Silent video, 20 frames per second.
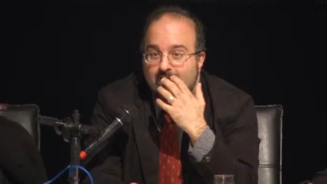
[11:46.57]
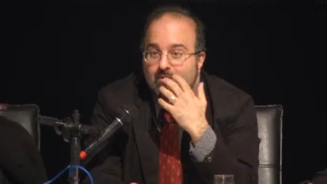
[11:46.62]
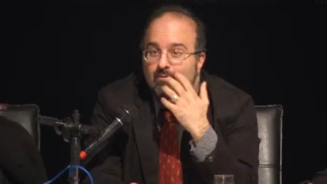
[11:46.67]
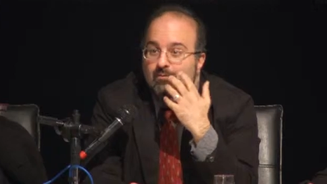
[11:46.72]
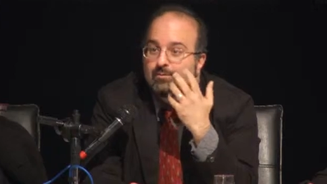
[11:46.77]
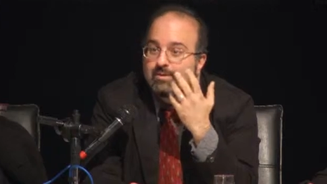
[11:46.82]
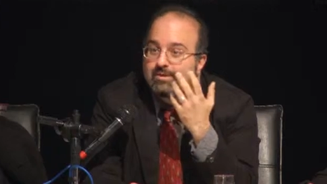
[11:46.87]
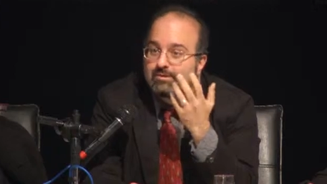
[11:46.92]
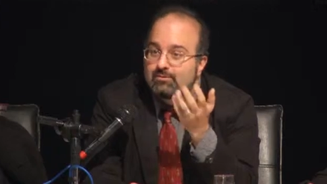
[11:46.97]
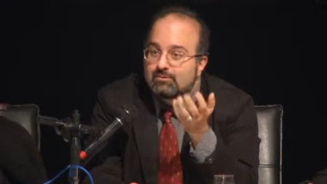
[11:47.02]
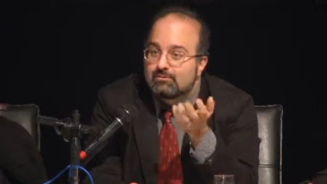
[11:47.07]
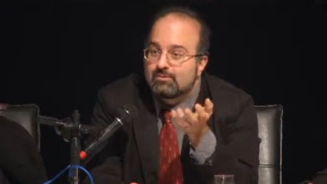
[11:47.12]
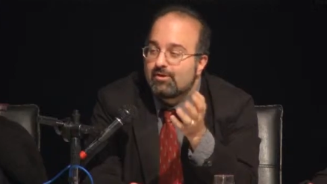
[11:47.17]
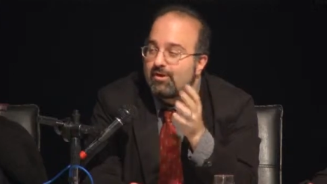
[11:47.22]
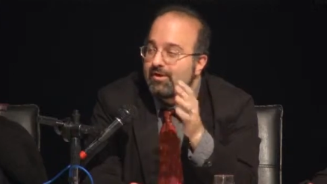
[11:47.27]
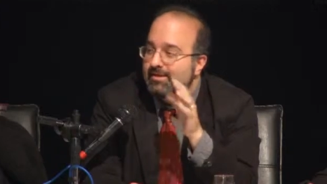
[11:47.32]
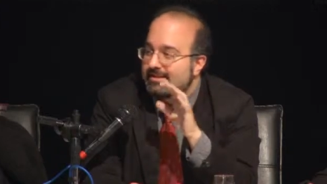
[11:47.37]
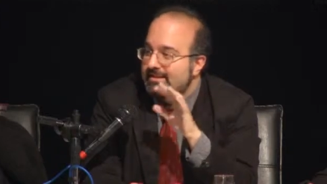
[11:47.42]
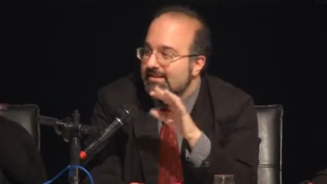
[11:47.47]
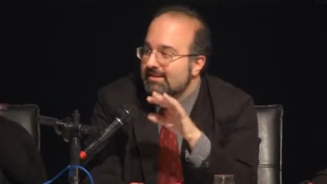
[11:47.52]
We do
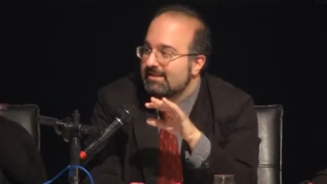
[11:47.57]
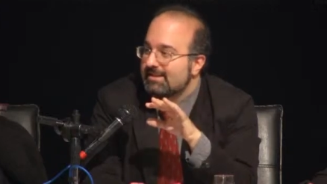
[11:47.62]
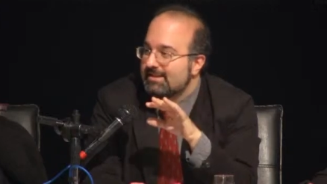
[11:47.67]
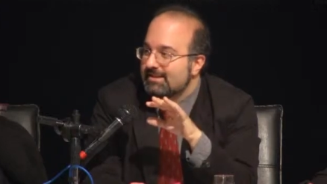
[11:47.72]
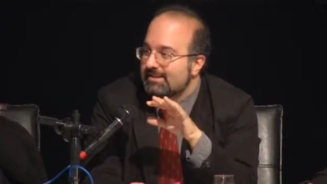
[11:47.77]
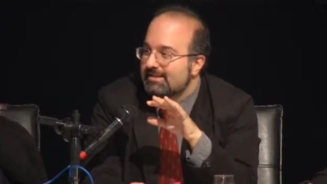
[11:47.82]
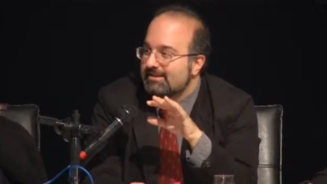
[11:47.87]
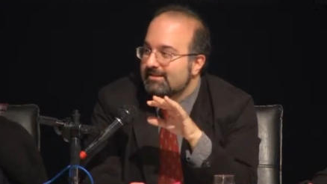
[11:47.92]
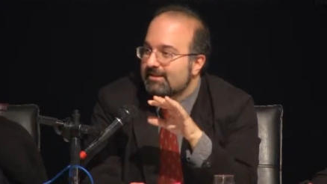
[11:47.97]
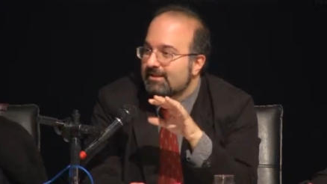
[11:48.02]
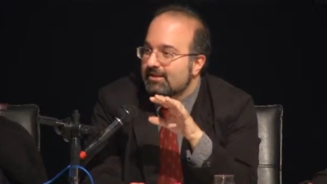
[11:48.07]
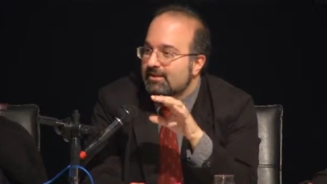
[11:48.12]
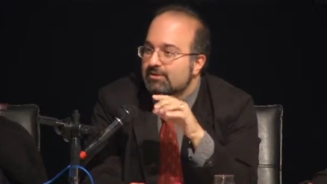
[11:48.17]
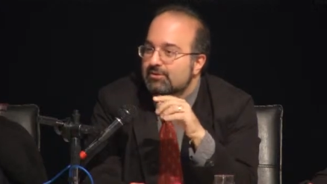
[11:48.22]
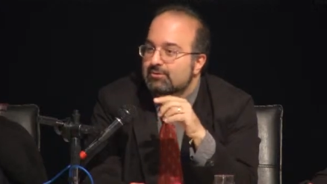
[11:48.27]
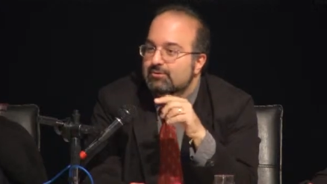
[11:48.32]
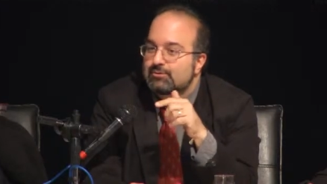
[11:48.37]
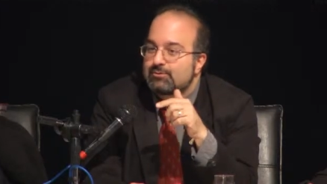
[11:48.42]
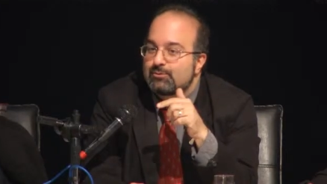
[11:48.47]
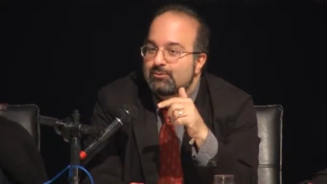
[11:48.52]
not need
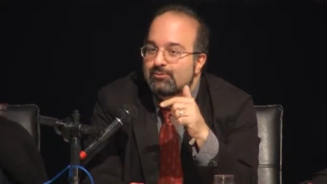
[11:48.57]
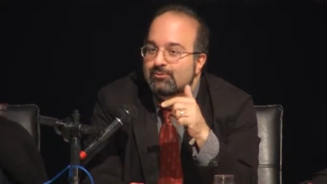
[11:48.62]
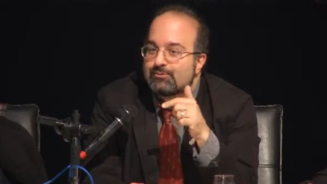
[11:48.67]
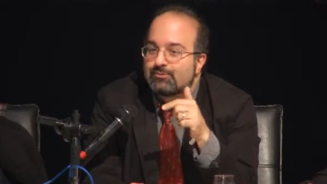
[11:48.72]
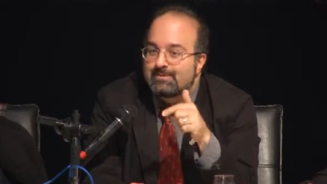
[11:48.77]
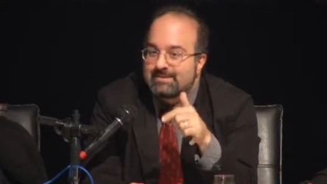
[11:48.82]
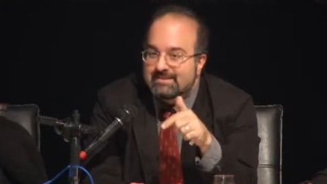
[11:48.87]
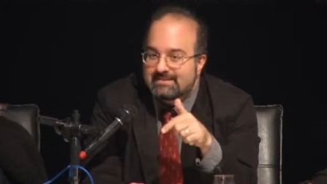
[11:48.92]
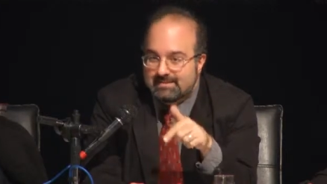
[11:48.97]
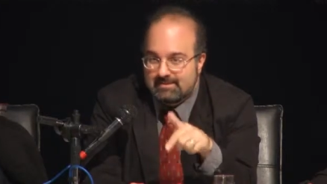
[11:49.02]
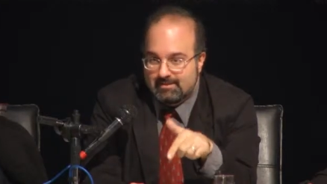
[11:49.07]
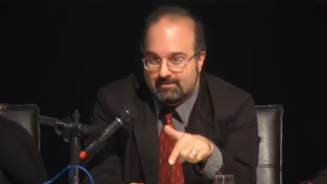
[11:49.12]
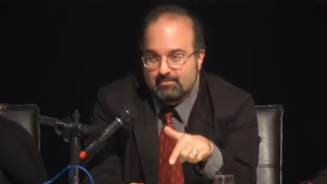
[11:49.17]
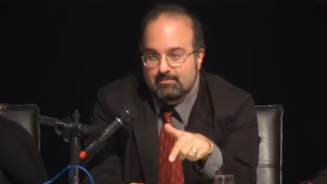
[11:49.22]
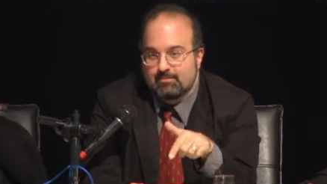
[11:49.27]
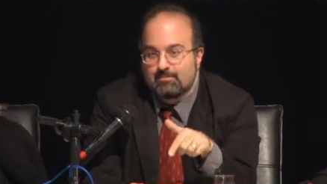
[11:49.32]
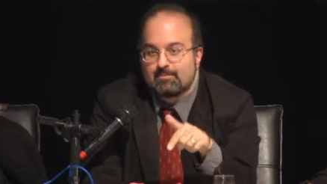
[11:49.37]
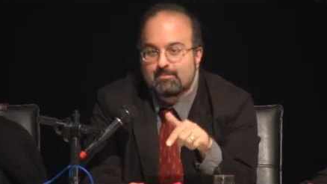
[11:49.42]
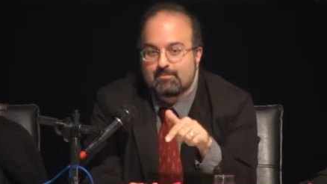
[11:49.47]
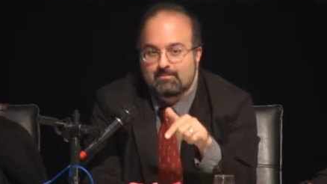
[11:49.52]

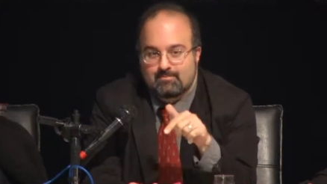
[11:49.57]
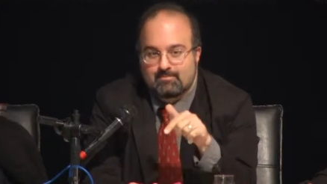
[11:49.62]
Sufism.